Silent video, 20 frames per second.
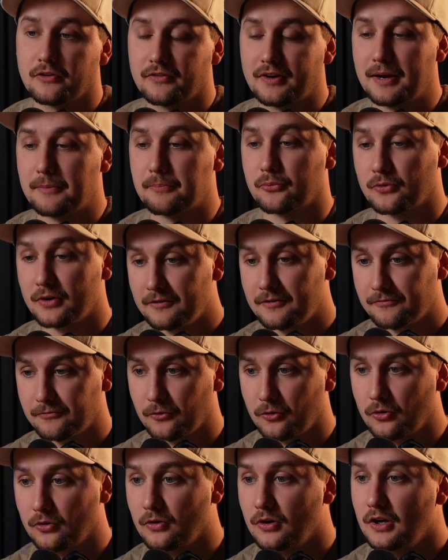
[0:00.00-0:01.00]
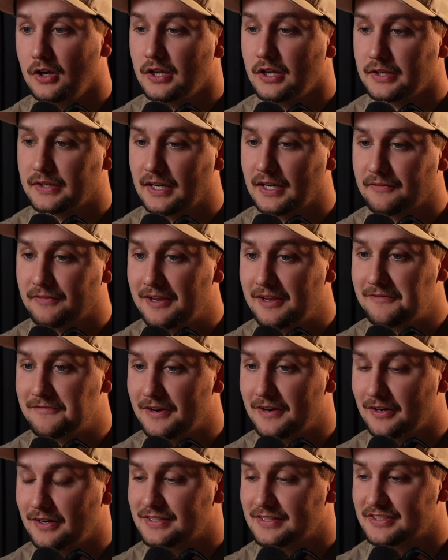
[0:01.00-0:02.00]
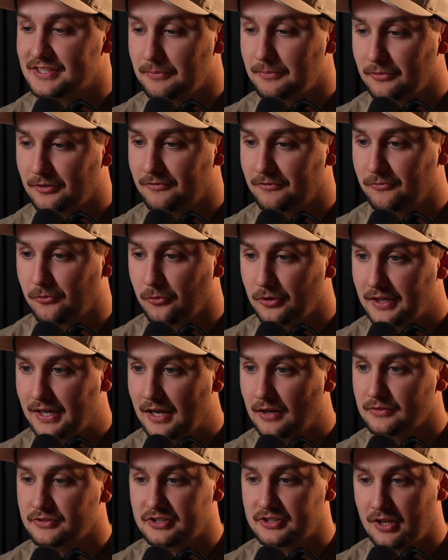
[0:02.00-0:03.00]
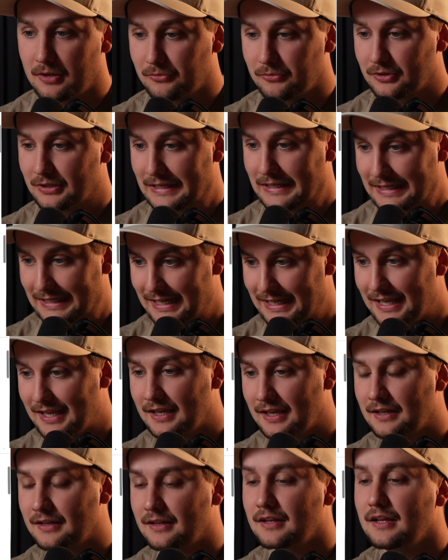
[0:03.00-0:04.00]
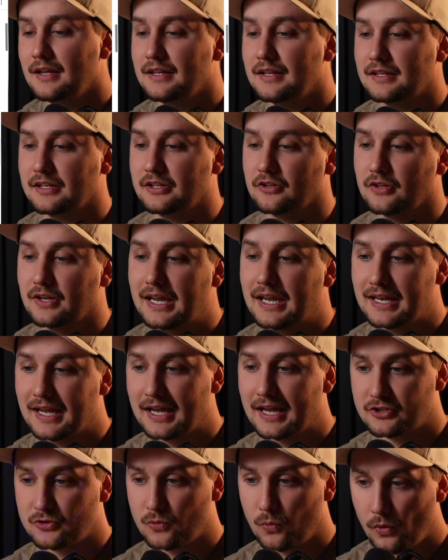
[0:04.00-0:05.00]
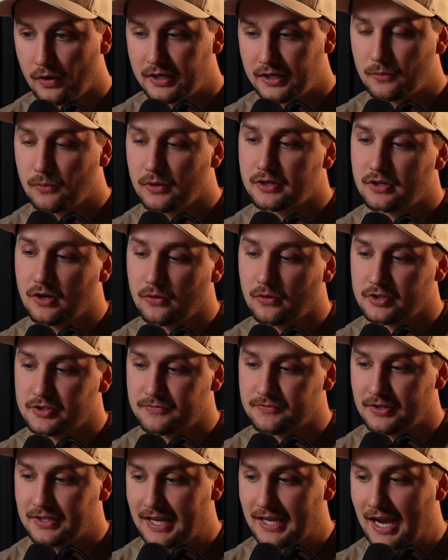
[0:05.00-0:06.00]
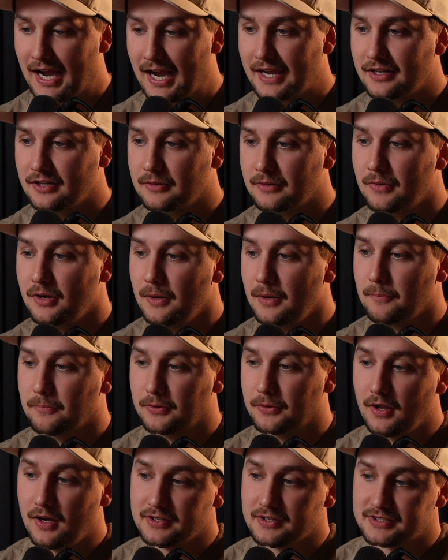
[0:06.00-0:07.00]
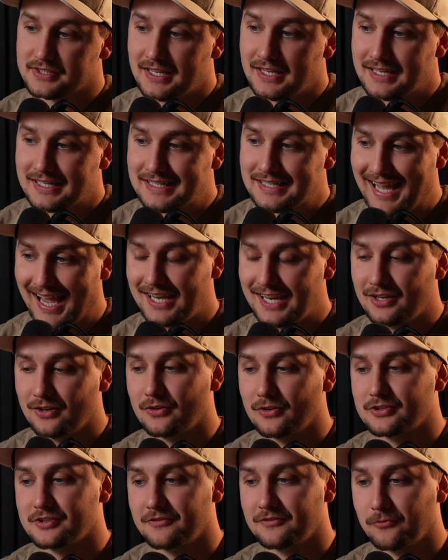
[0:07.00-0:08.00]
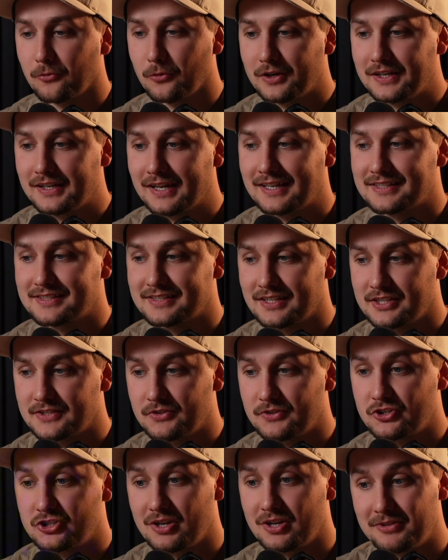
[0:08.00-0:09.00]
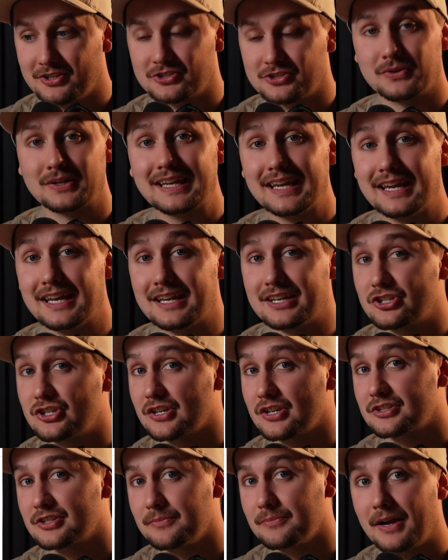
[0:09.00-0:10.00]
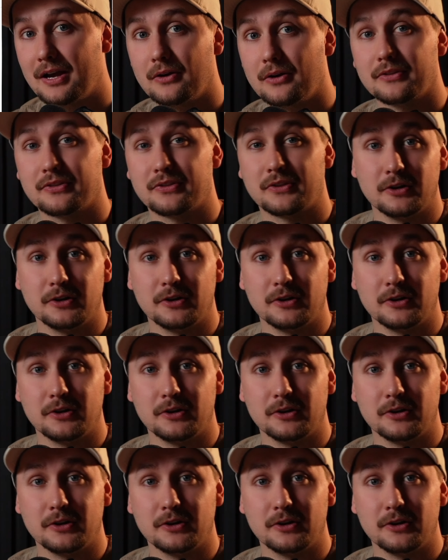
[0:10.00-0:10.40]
over at Printful, you have a very similar 40-ounce tumbler again that you're looking at $21 for the item plus $9.49 for shipping. So again, just about